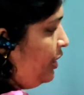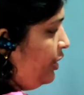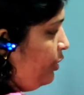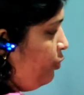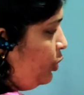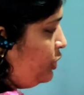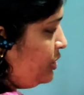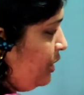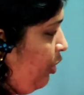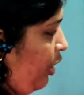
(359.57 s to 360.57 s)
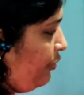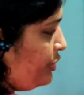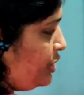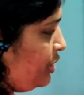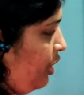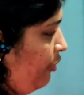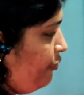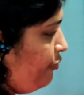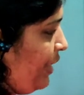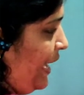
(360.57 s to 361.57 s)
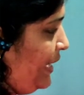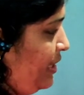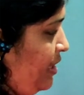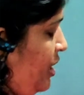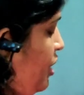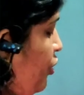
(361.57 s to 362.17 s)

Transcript: Here what is the coefficient of n?